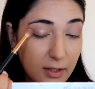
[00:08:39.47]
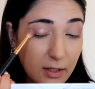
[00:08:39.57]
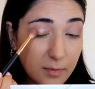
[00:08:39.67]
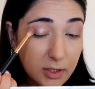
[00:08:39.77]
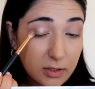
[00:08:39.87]

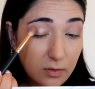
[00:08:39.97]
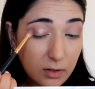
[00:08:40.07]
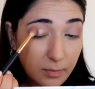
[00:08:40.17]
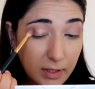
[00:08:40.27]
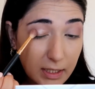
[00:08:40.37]
and I'm just
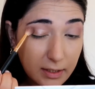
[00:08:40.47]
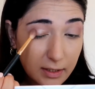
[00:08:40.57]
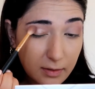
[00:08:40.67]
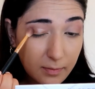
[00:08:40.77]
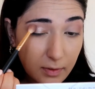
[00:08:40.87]
gonna blend
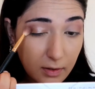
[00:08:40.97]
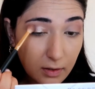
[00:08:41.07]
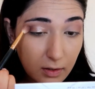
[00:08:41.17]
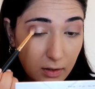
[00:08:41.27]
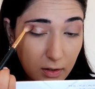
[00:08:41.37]
them
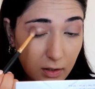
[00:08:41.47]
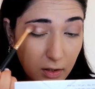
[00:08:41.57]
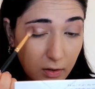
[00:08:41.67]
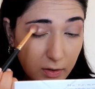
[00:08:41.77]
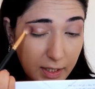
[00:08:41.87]

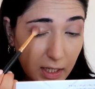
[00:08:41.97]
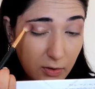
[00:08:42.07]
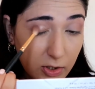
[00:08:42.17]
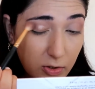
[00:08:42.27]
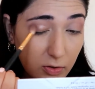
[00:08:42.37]
on the
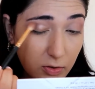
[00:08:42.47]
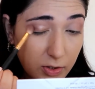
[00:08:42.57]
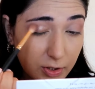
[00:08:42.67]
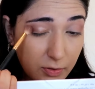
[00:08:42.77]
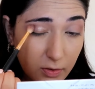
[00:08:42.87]
outer
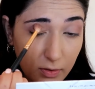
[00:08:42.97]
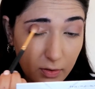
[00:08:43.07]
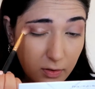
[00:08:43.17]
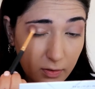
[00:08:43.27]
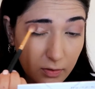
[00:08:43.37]
corner
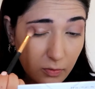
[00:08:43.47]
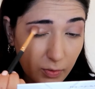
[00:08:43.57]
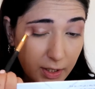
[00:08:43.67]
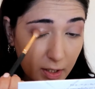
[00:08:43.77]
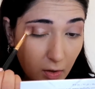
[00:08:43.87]

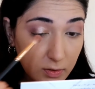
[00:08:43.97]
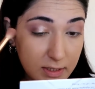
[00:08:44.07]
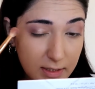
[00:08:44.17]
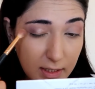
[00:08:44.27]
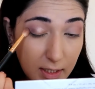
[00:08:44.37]
with
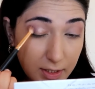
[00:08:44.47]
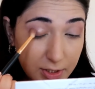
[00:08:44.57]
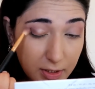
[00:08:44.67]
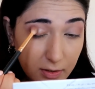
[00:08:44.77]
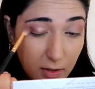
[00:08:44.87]

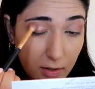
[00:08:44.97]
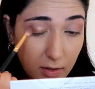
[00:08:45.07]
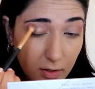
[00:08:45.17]
Constellation.